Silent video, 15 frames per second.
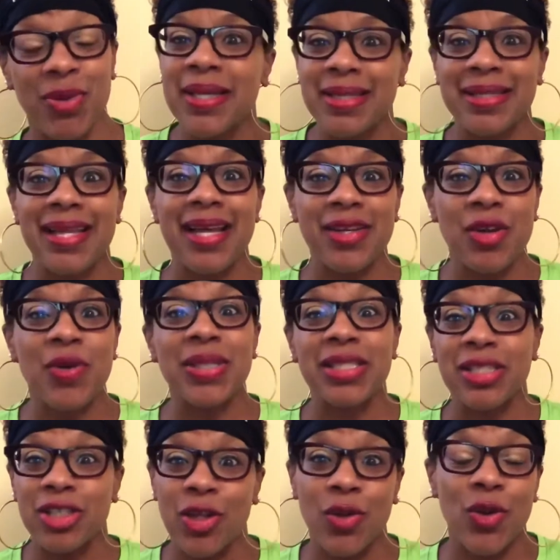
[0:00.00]
Because I know as a
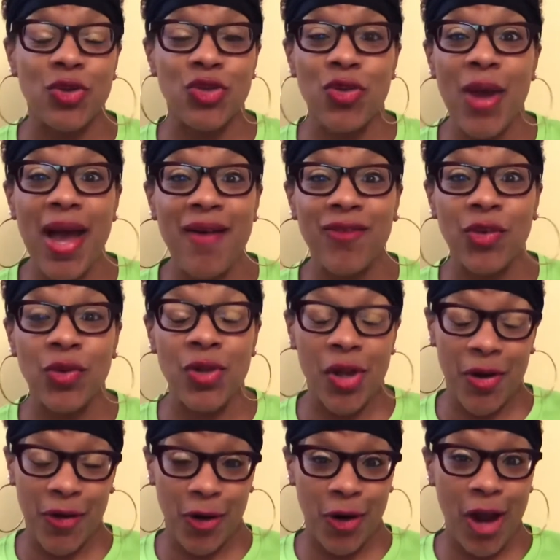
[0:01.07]
solo traveler,
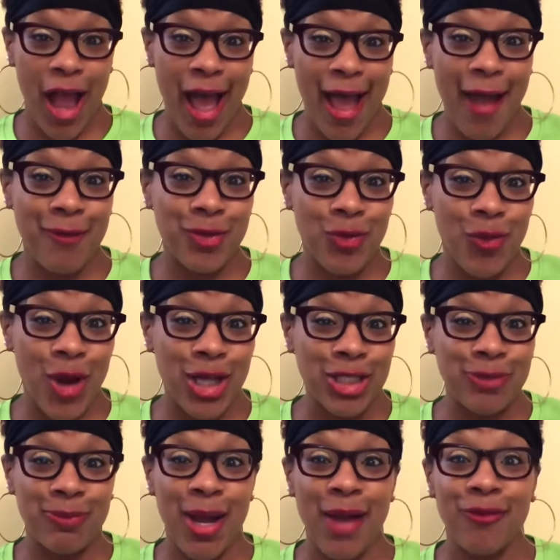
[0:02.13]
I have to
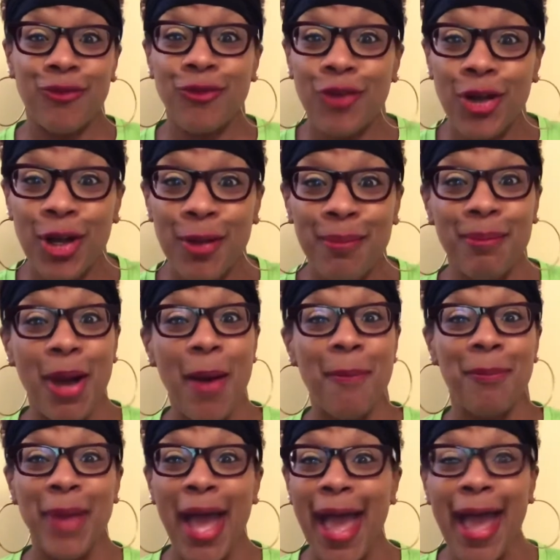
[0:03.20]
watch my front, my
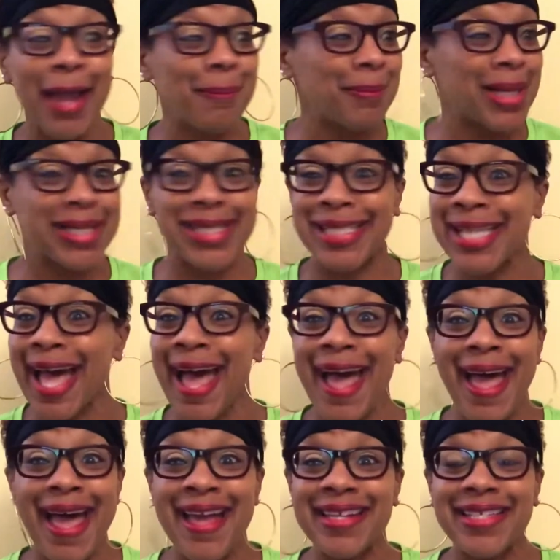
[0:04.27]
back, my
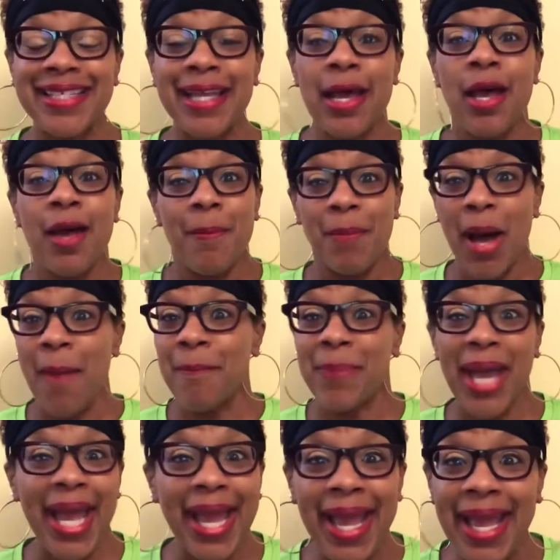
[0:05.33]
sides, my
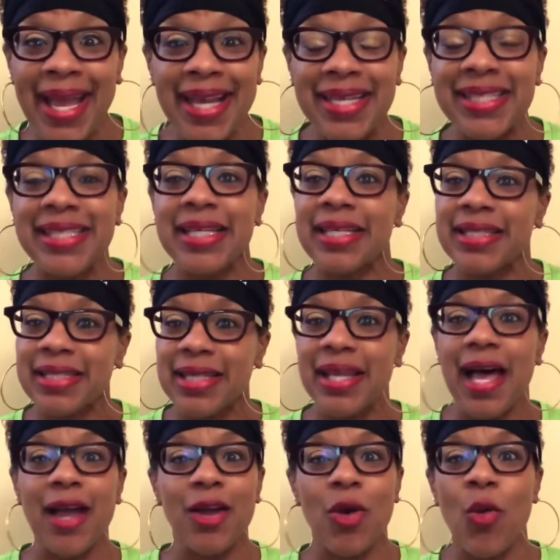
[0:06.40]
bags. It's a
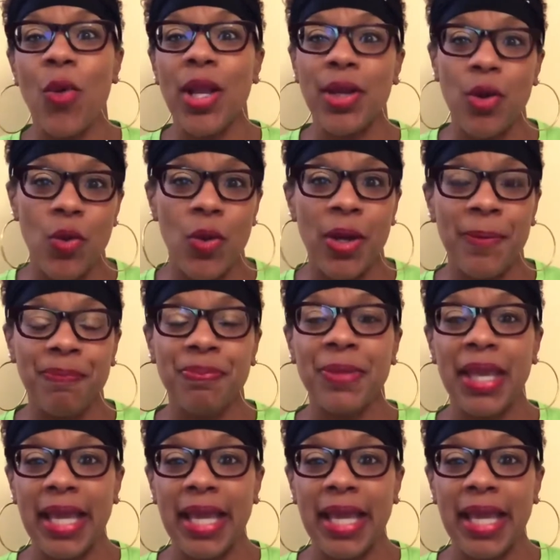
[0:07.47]
lot going on.